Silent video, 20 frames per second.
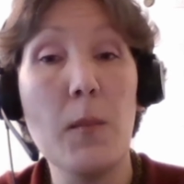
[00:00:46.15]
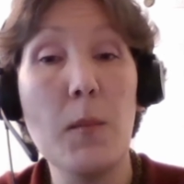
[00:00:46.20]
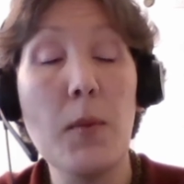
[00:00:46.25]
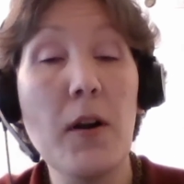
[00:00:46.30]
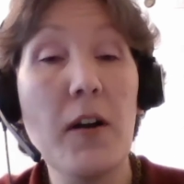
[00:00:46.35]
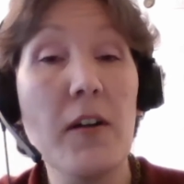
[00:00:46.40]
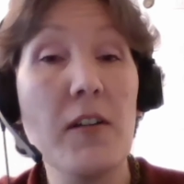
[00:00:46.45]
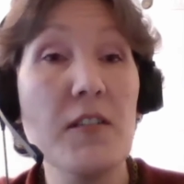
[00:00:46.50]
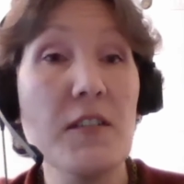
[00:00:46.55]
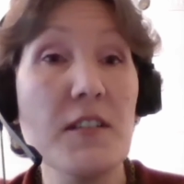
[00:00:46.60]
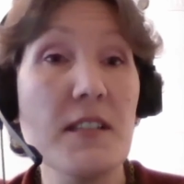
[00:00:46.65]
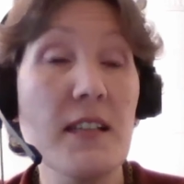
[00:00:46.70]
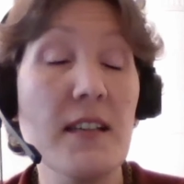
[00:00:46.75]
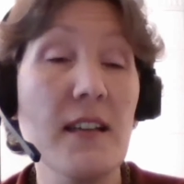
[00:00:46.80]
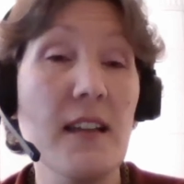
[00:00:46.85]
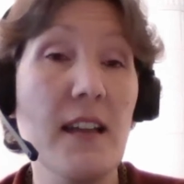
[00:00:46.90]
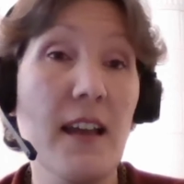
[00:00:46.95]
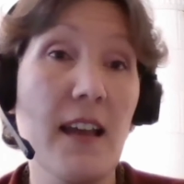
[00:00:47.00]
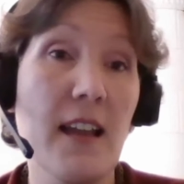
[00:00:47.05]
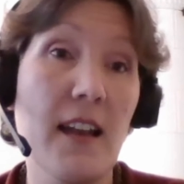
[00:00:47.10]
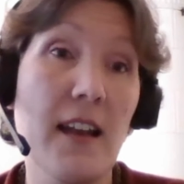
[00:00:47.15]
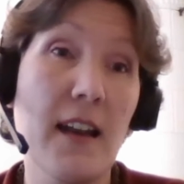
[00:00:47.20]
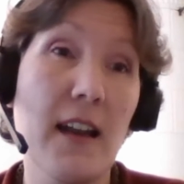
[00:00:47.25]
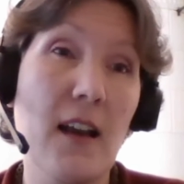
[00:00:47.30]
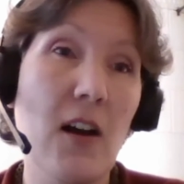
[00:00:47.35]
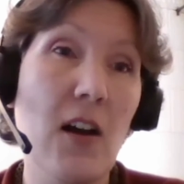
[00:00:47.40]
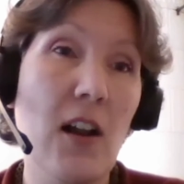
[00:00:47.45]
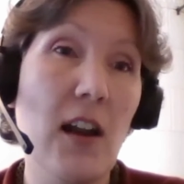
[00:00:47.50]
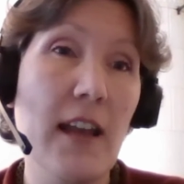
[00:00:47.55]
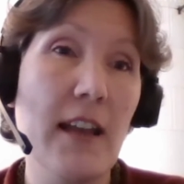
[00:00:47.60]
partners and
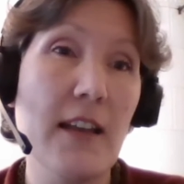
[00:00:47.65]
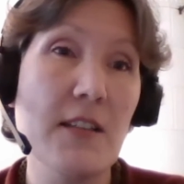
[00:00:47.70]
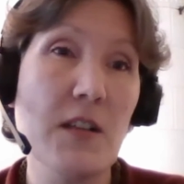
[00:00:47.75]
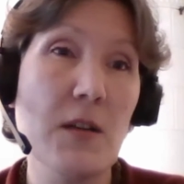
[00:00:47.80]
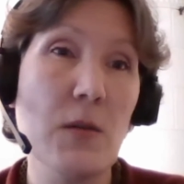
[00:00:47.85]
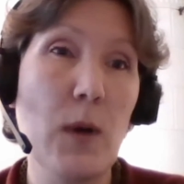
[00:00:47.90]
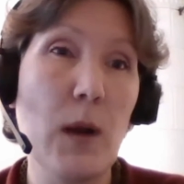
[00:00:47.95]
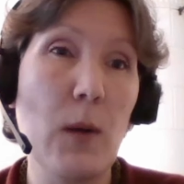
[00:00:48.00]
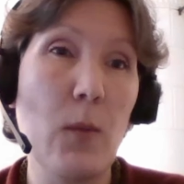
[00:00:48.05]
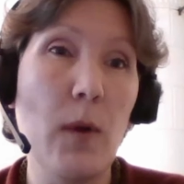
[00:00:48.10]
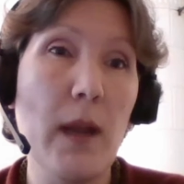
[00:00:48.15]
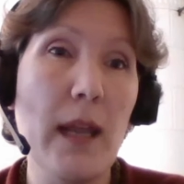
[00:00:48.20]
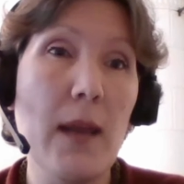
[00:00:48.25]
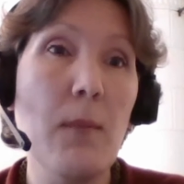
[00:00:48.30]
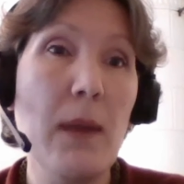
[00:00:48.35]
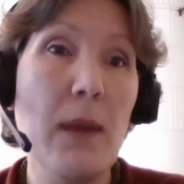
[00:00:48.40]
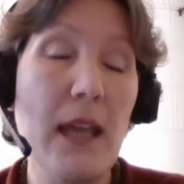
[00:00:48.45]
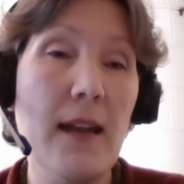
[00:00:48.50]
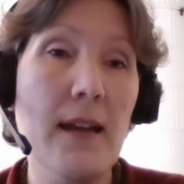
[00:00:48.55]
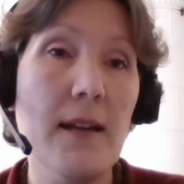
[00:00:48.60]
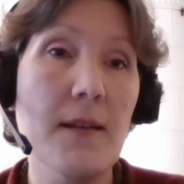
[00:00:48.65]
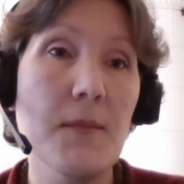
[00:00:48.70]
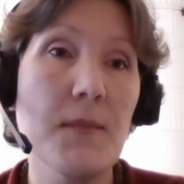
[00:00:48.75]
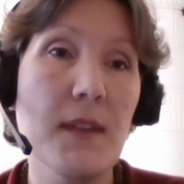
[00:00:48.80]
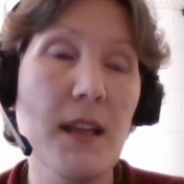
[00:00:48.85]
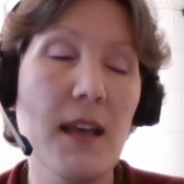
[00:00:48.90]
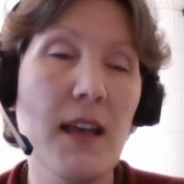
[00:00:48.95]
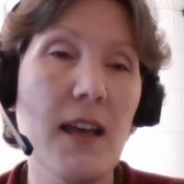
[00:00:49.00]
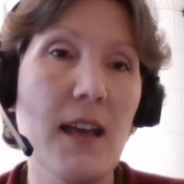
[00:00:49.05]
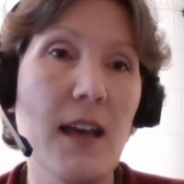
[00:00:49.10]
colleagues and what we mean
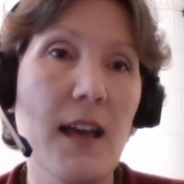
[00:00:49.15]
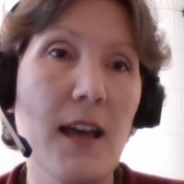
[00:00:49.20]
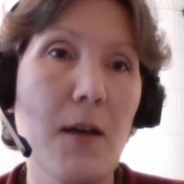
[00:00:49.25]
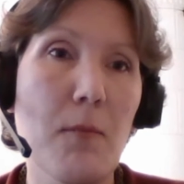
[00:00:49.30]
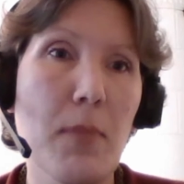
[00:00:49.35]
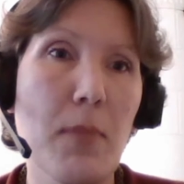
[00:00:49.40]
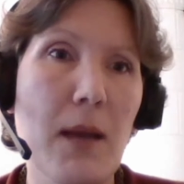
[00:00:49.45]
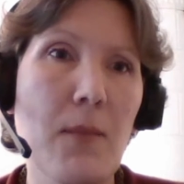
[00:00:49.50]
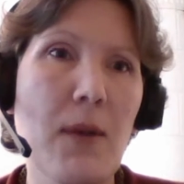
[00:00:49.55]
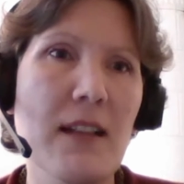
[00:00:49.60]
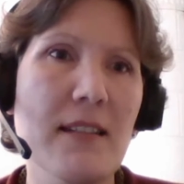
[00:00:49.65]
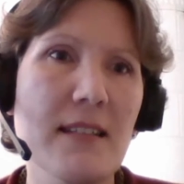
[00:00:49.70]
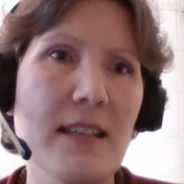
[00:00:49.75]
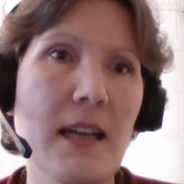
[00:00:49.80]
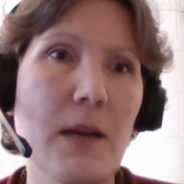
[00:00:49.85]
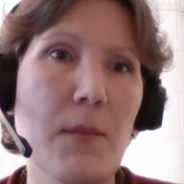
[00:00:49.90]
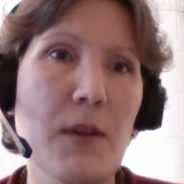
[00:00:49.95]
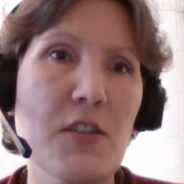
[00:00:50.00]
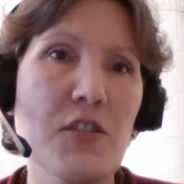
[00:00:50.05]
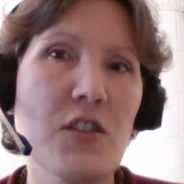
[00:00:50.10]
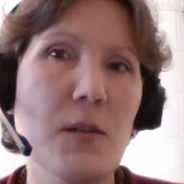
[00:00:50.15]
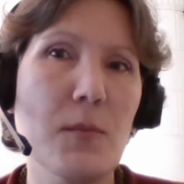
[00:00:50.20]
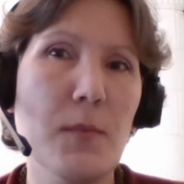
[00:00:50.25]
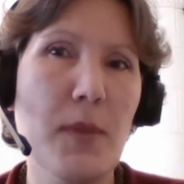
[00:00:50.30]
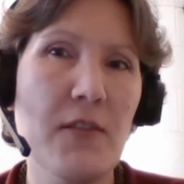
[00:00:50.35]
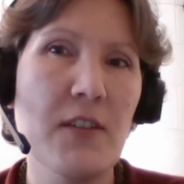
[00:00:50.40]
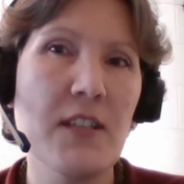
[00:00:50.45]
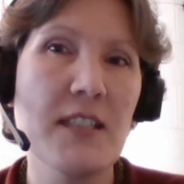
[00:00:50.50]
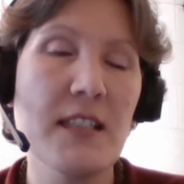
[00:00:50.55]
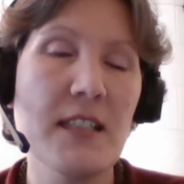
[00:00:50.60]
by multidimensional
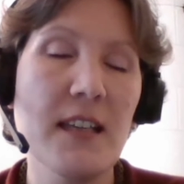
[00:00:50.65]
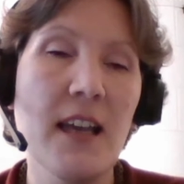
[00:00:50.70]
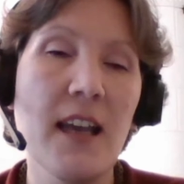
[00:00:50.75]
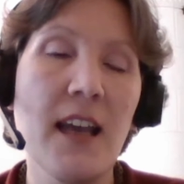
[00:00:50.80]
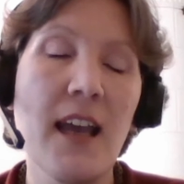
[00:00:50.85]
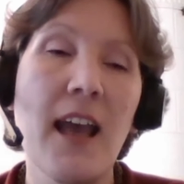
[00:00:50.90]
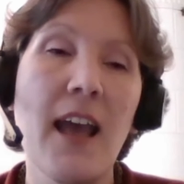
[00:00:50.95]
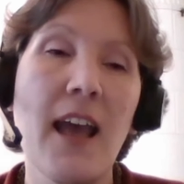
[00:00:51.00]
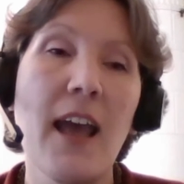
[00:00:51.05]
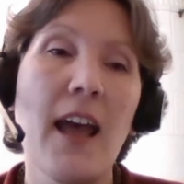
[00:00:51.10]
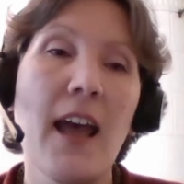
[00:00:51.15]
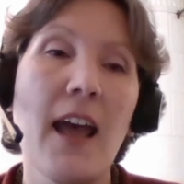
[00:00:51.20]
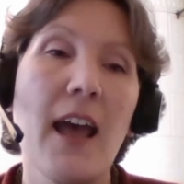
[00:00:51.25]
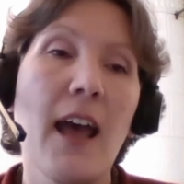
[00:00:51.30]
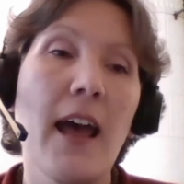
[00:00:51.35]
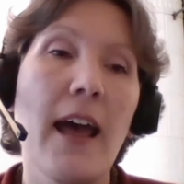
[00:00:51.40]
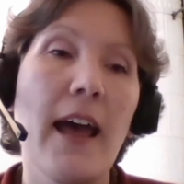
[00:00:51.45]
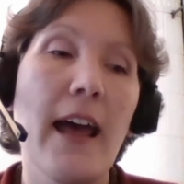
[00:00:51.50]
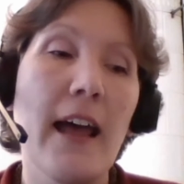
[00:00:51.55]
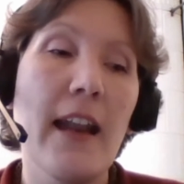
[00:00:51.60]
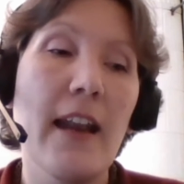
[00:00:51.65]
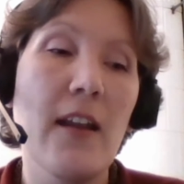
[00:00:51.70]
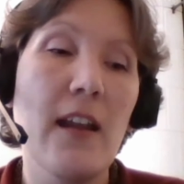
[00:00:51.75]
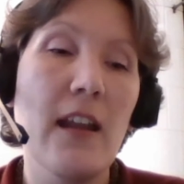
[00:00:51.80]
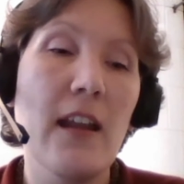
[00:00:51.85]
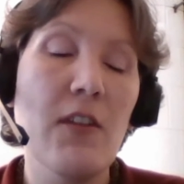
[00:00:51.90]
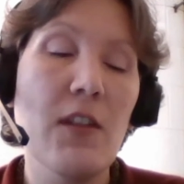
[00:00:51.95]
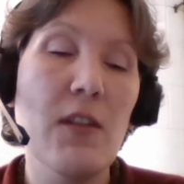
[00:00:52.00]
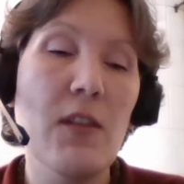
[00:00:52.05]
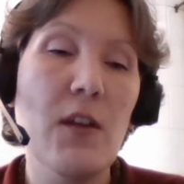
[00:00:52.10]
poverty. And
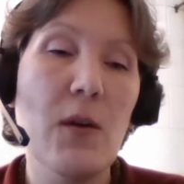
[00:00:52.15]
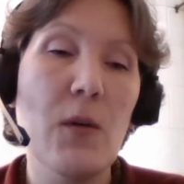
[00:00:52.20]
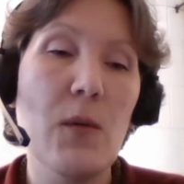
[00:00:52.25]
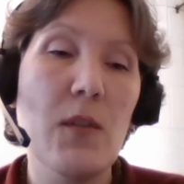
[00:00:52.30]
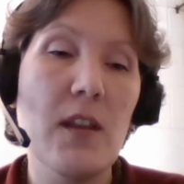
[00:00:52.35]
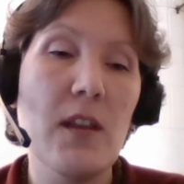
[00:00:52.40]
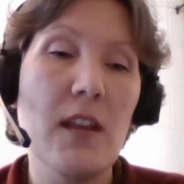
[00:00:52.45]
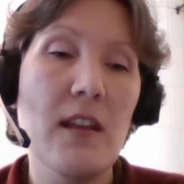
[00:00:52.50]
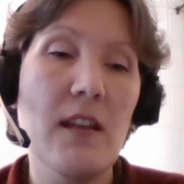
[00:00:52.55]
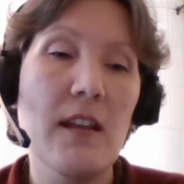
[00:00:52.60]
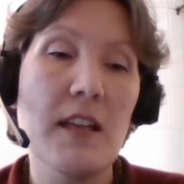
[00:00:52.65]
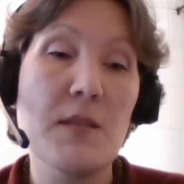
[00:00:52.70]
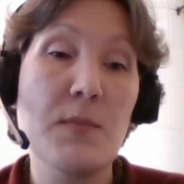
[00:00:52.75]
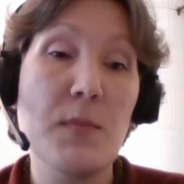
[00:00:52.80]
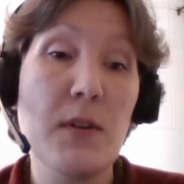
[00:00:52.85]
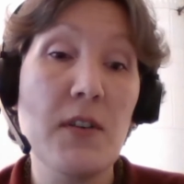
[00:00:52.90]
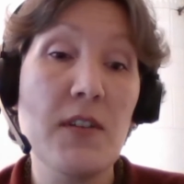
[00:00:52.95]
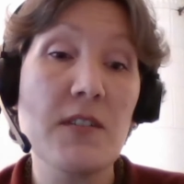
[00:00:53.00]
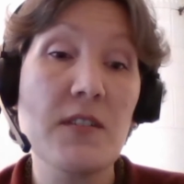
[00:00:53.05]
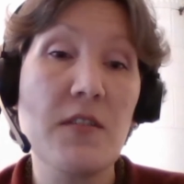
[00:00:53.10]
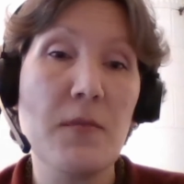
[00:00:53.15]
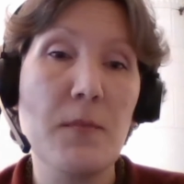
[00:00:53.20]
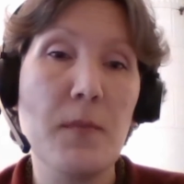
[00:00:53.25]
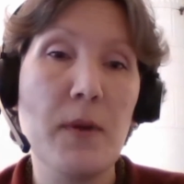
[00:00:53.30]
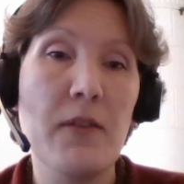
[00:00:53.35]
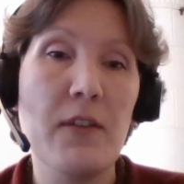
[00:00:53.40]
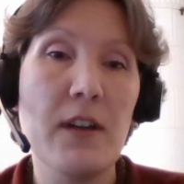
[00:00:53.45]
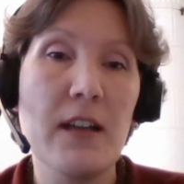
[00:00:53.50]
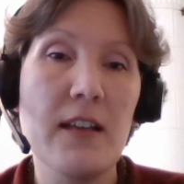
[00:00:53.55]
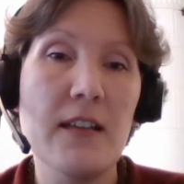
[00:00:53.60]
even though the experience of
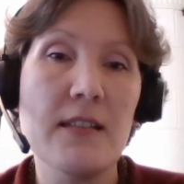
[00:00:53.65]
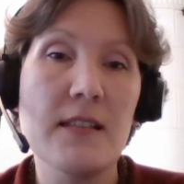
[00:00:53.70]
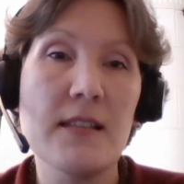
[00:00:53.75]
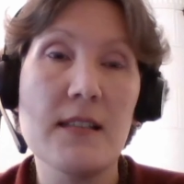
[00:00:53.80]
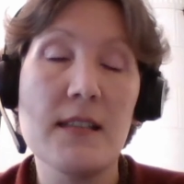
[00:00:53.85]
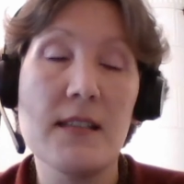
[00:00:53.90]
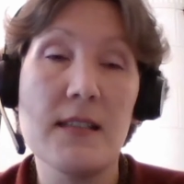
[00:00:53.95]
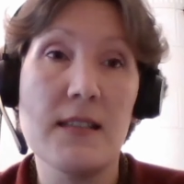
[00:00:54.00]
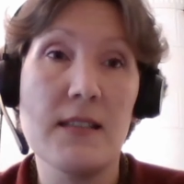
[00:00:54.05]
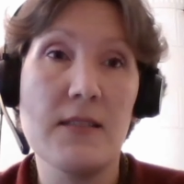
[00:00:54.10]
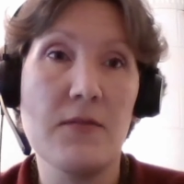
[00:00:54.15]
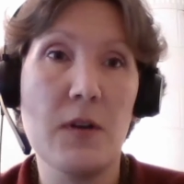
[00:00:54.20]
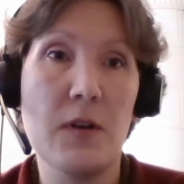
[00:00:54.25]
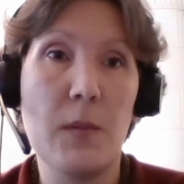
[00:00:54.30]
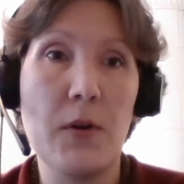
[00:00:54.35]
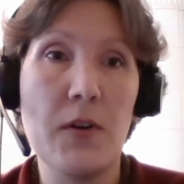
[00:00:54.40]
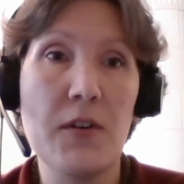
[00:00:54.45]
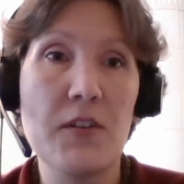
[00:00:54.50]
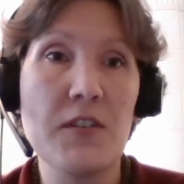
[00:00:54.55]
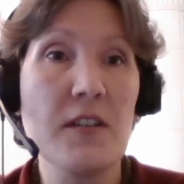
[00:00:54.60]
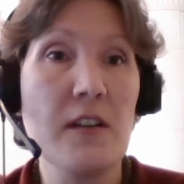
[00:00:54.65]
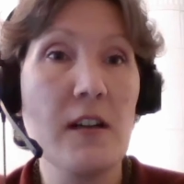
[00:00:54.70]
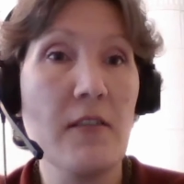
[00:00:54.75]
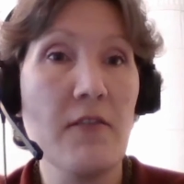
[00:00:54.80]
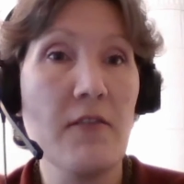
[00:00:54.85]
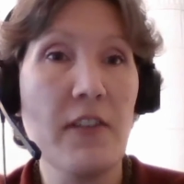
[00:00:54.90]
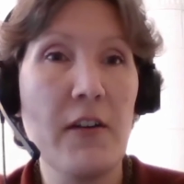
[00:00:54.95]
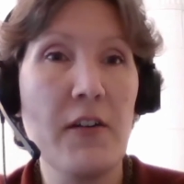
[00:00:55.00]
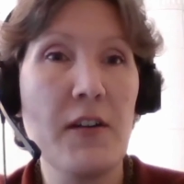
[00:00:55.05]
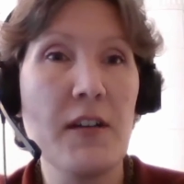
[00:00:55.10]
poverty is very personal
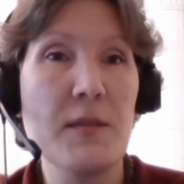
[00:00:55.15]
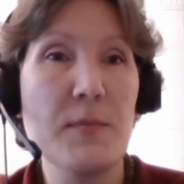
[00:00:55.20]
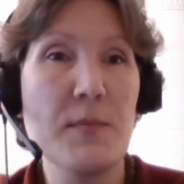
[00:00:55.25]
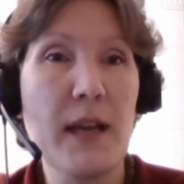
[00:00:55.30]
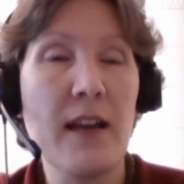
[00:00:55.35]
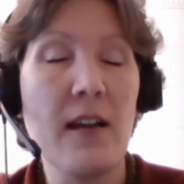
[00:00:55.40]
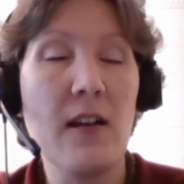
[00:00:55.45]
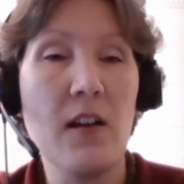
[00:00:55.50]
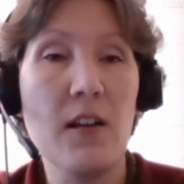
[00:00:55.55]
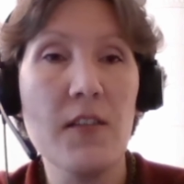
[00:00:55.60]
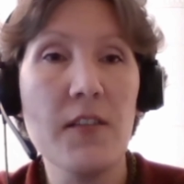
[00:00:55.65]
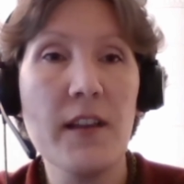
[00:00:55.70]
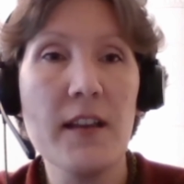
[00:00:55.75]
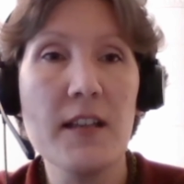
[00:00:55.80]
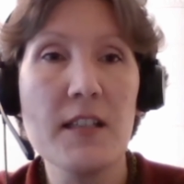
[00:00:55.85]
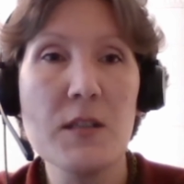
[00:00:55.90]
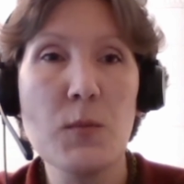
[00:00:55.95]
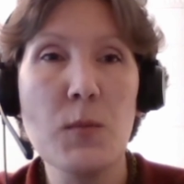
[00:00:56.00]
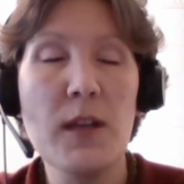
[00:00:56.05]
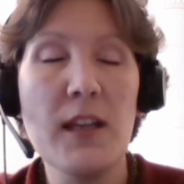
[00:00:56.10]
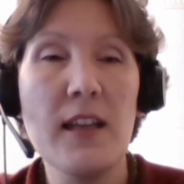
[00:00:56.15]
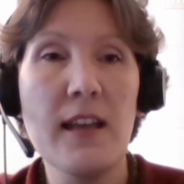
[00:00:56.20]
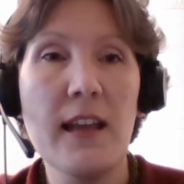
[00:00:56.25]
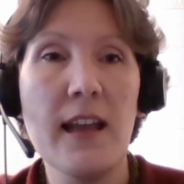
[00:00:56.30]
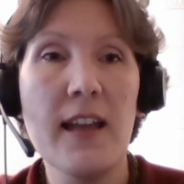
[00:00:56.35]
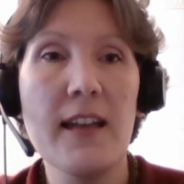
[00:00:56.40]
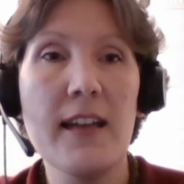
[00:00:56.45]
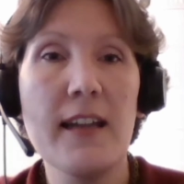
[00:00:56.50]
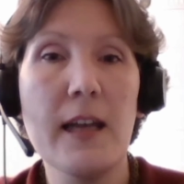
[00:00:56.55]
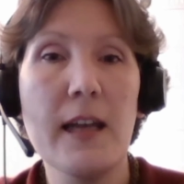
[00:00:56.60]
and varies by context, we
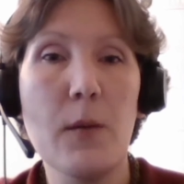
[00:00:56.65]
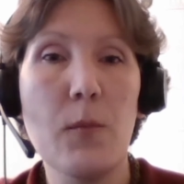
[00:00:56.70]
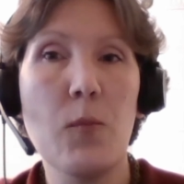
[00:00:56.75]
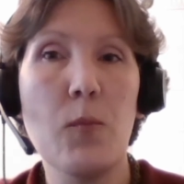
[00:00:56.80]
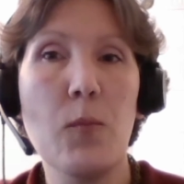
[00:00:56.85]
ended up